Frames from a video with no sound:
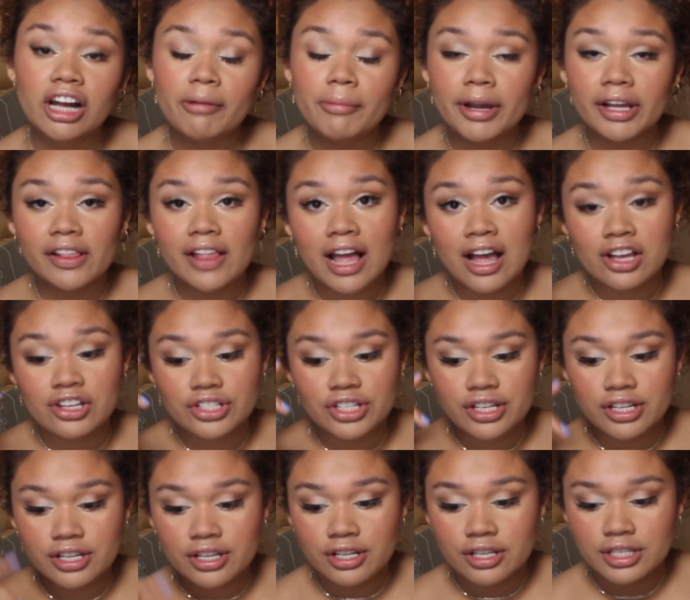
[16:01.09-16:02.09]
out my
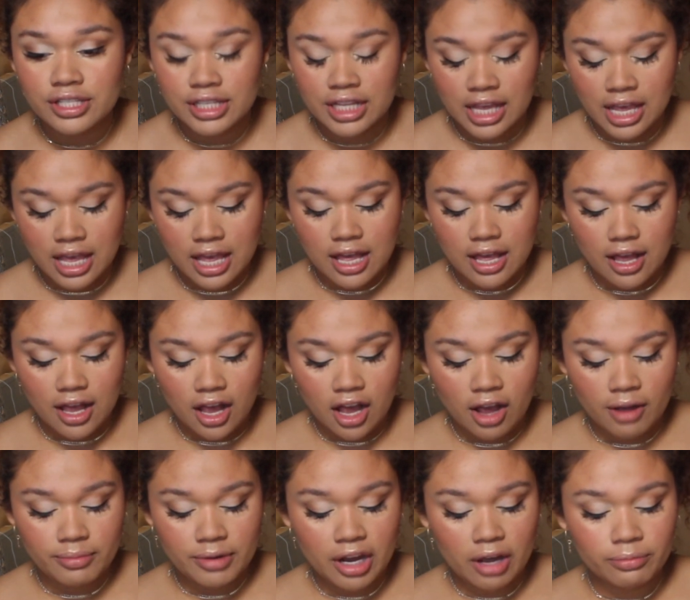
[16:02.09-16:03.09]
lashes.
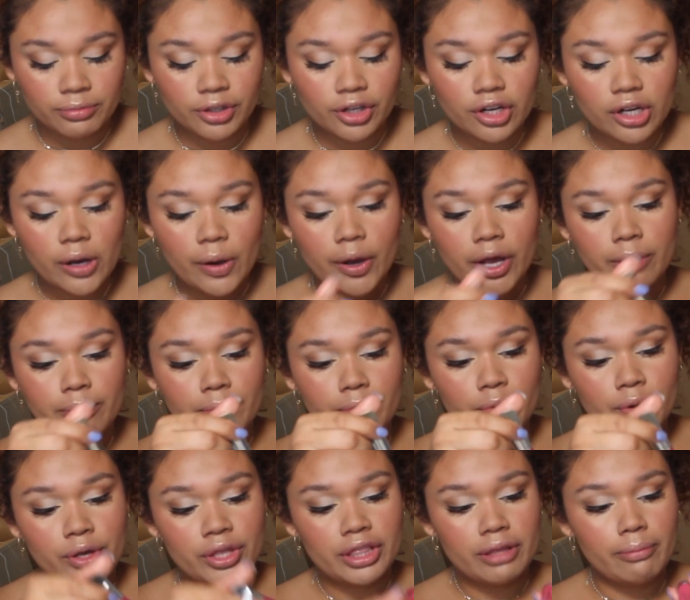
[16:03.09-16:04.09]
Now I'm gonna go in
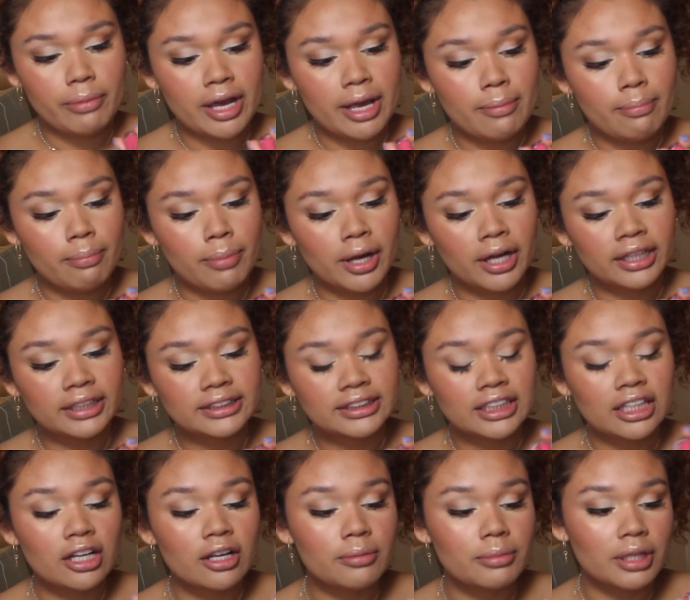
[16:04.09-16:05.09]
with my
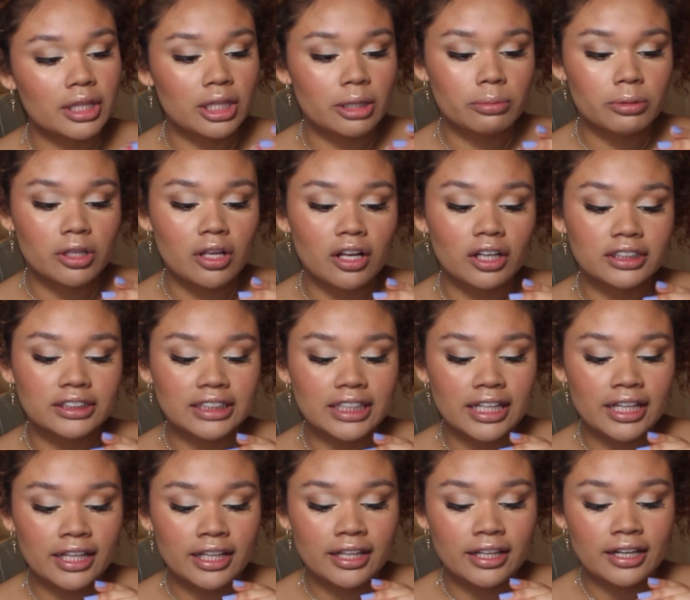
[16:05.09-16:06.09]
Buxom lip gloss
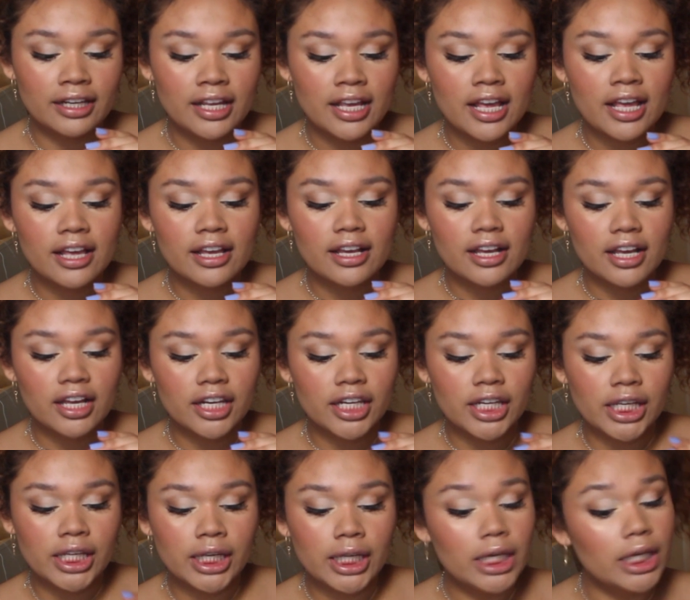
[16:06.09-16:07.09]
in
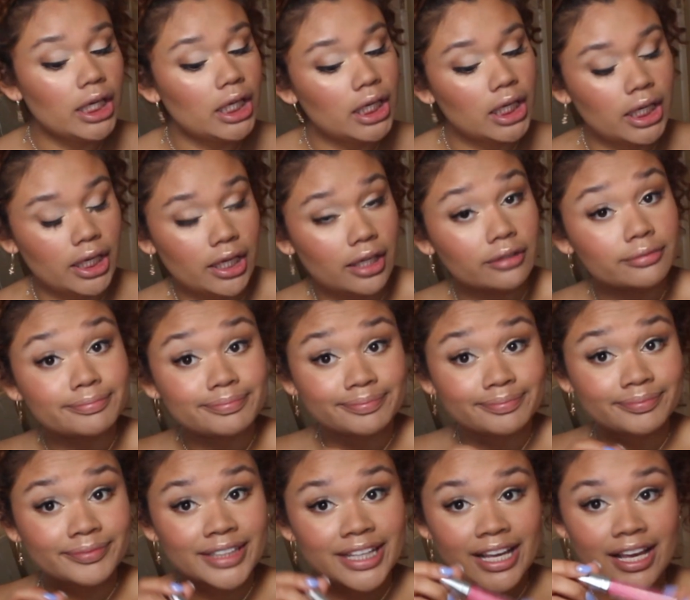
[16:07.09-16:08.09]
Kanini.
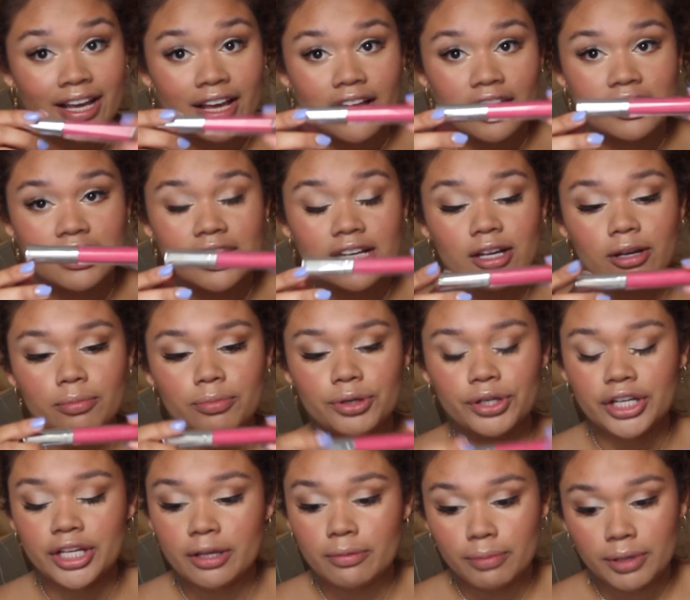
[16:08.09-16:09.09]
It's like a
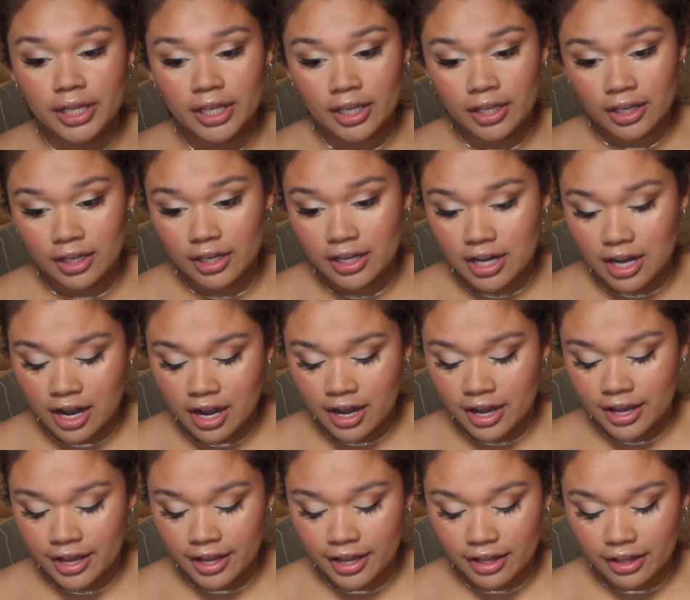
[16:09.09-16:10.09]
pretty pink.
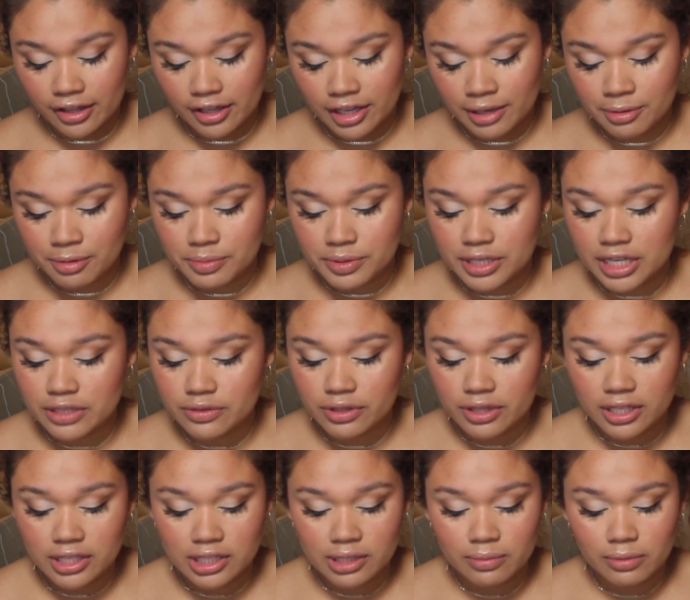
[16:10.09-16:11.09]
I am obsessed
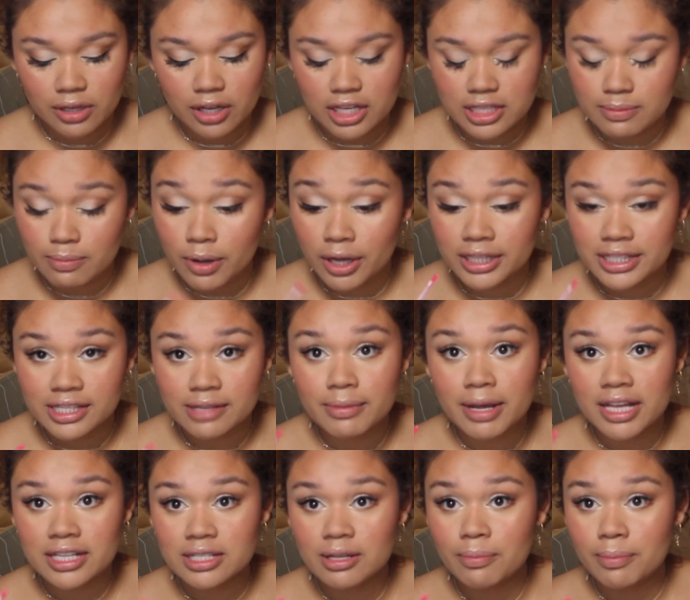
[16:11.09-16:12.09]
with this lip gloss. Buxom
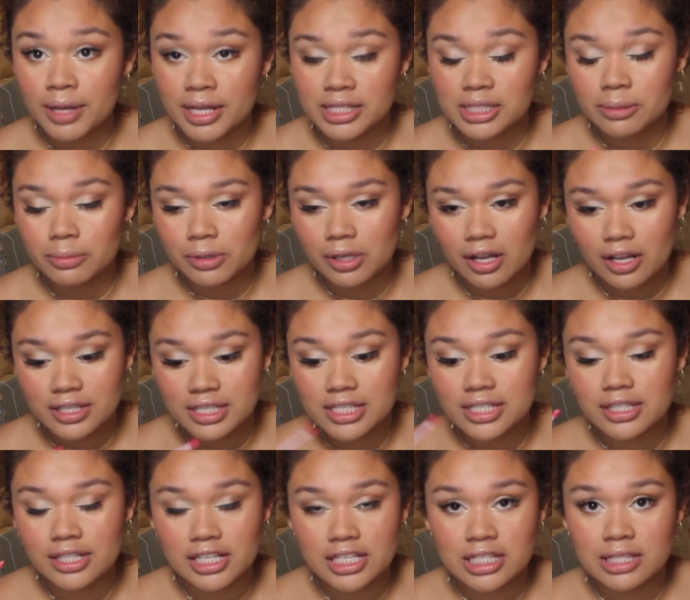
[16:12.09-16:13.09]
has the best lip glosses
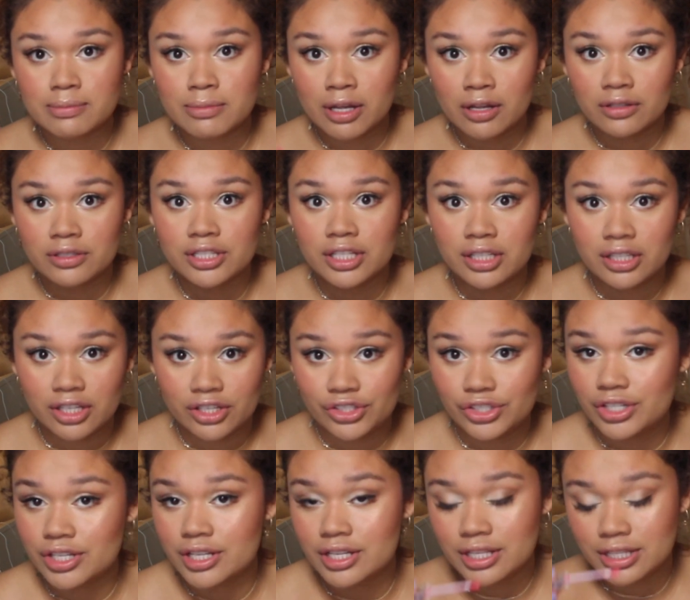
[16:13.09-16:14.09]
and they smell
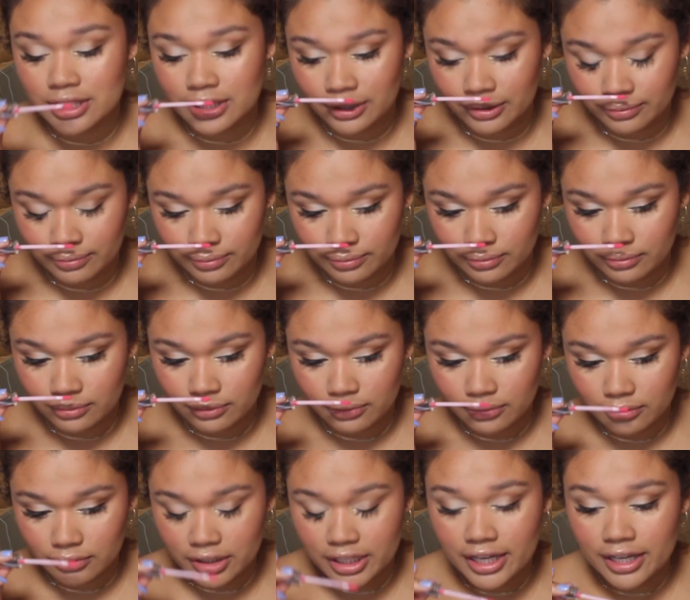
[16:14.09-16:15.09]
delicious.
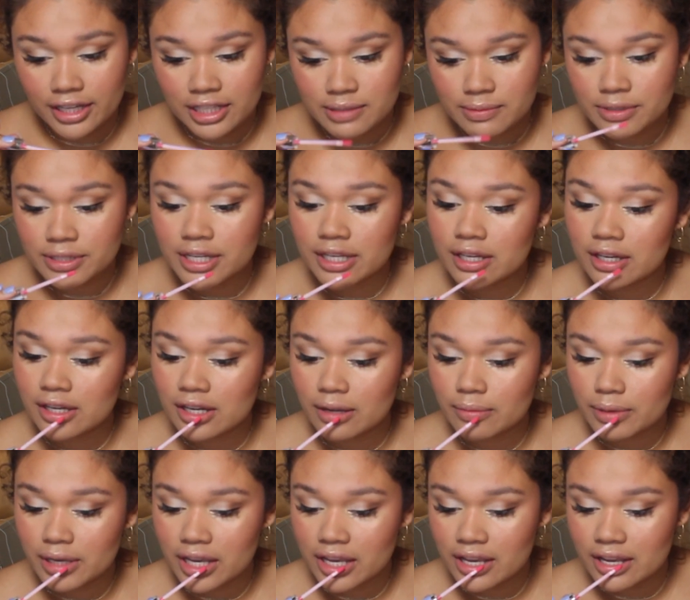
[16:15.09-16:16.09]
Like, it smells like a
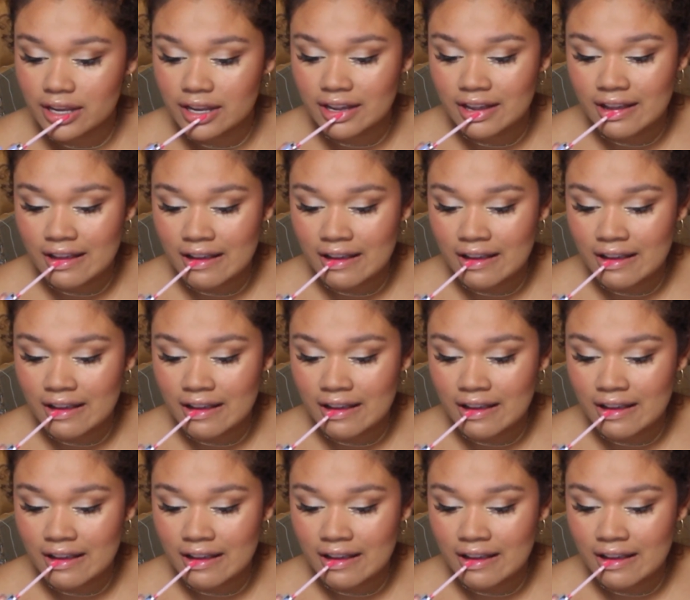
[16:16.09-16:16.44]
cupcake.